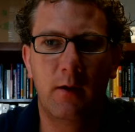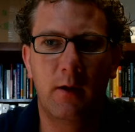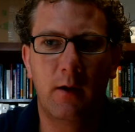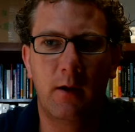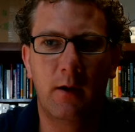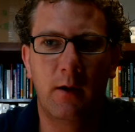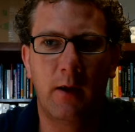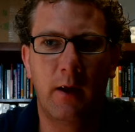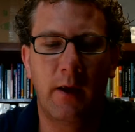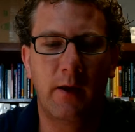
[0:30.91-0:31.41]

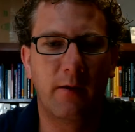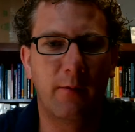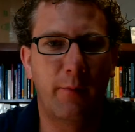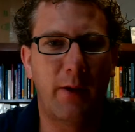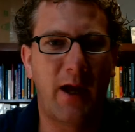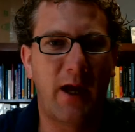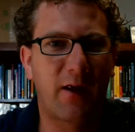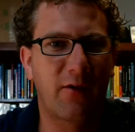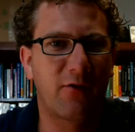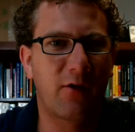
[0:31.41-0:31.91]
and to
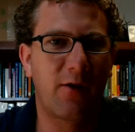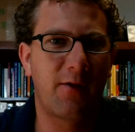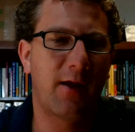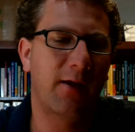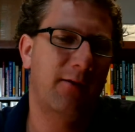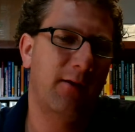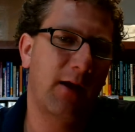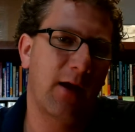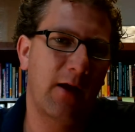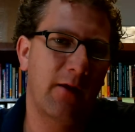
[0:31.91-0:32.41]
package all
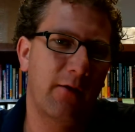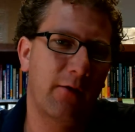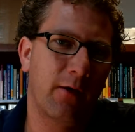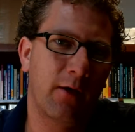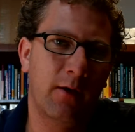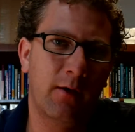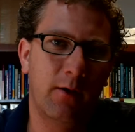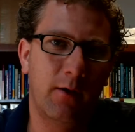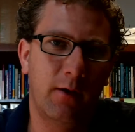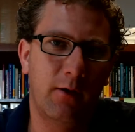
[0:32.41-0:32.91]
that together
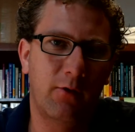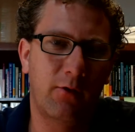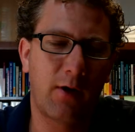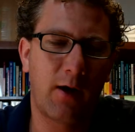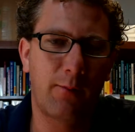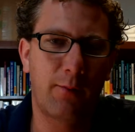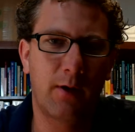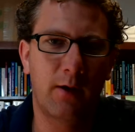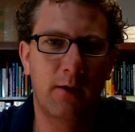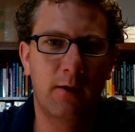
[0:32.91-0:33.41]
and
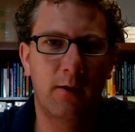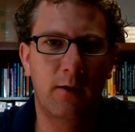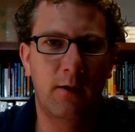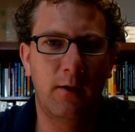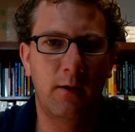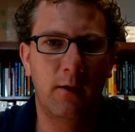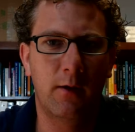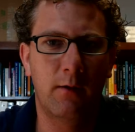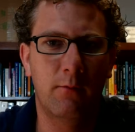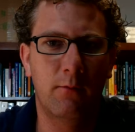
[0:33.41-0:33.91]
drop it in
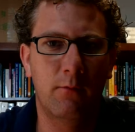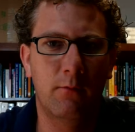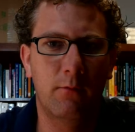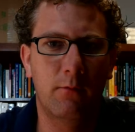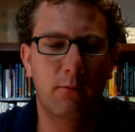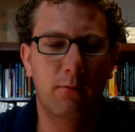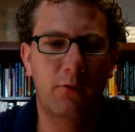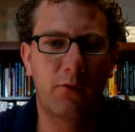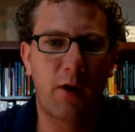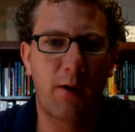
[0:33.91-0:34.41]
the
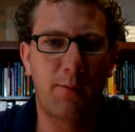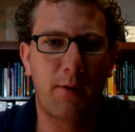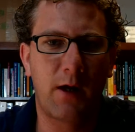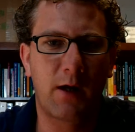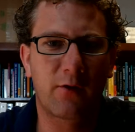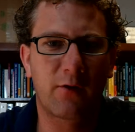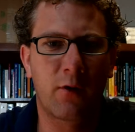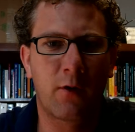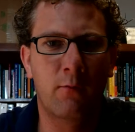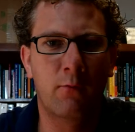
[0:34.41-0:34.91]

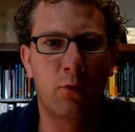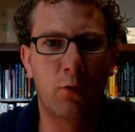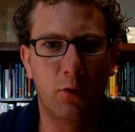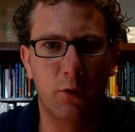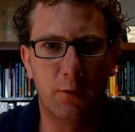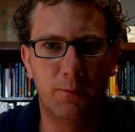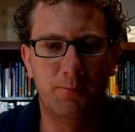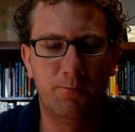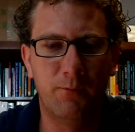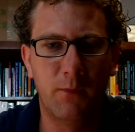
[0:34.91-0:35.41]
Dropbox on
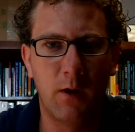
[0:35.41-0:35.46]
Moodle.